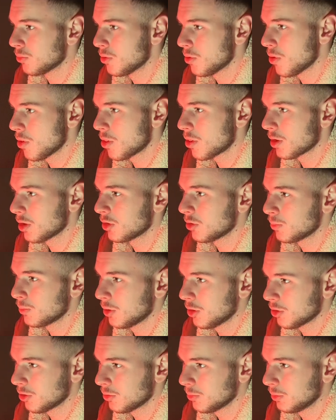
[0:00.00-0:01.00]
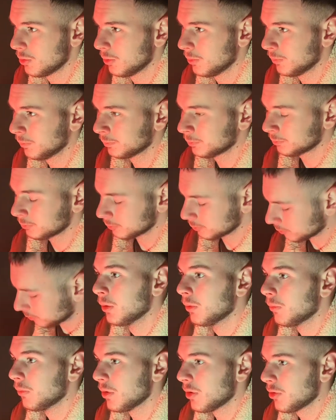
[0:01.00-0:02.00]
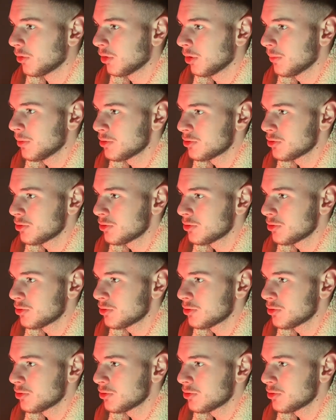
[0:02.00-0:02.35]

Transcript: as possible. With so much